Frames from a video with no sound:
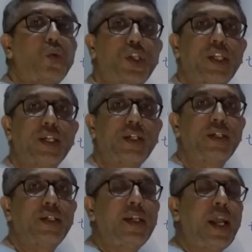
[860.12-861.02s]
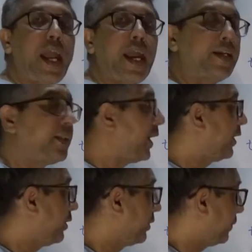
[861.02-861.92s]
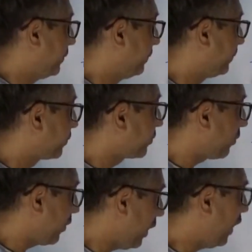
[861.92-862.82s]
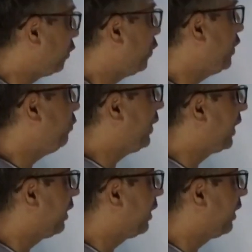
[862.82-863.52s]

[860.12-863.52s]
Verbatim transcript: out here, and then you need to